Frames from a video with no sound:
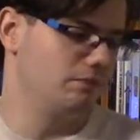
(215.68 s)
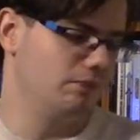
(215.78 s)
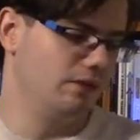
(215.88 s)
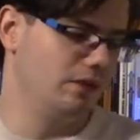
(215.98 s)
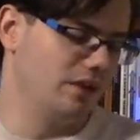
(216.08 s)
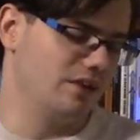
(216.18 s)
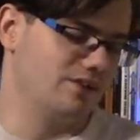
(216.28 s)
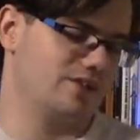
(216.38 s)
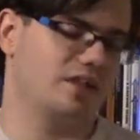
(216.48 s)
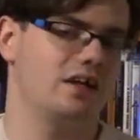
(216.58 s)
It
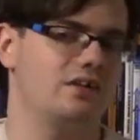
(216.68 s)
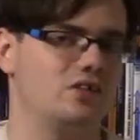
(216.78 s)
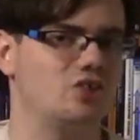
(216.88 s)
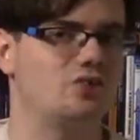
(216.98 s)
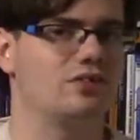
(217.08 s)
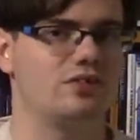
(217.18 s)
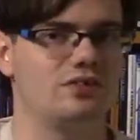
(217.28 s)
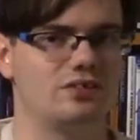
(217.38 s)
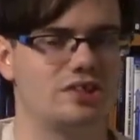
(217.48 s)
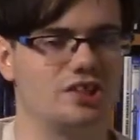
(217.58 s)
is kind of sort of
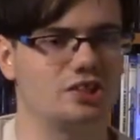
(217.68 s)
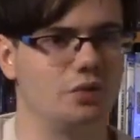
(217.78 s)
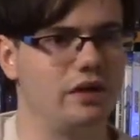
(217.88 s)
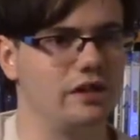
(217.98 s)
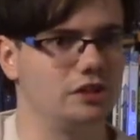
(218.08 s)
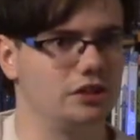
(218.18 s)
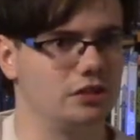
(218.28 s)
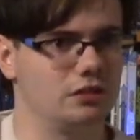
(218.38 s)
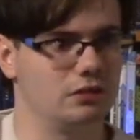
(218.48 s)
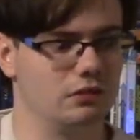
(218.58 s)
your
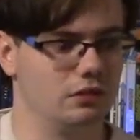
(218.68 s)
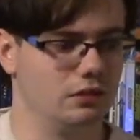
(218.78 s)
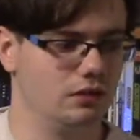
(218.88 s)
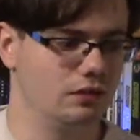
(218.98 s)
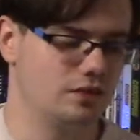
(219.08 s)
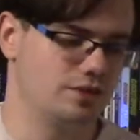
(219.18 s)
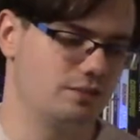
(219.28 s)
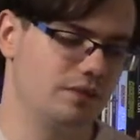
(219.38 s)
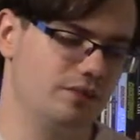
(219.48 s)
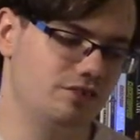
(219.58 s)
situation.
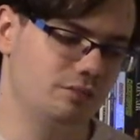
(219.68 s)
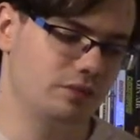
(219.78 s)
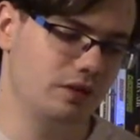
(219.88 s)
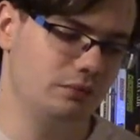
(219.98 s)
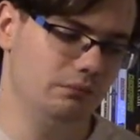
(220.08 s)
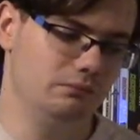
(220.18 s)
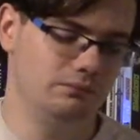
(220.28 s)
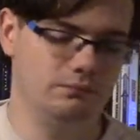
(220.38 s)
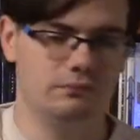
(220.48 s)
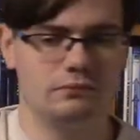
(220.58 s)
Smitty's your problem,
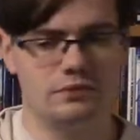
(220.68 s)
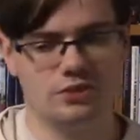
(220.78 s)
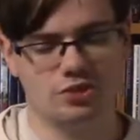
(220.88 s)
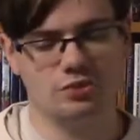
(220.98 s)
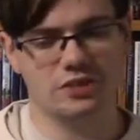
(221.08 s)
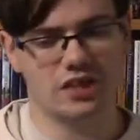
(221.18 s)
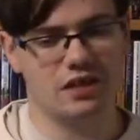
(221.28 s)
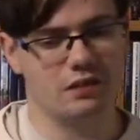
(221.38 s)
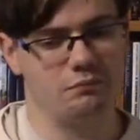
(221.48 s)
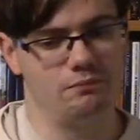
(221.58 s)
so is Adam.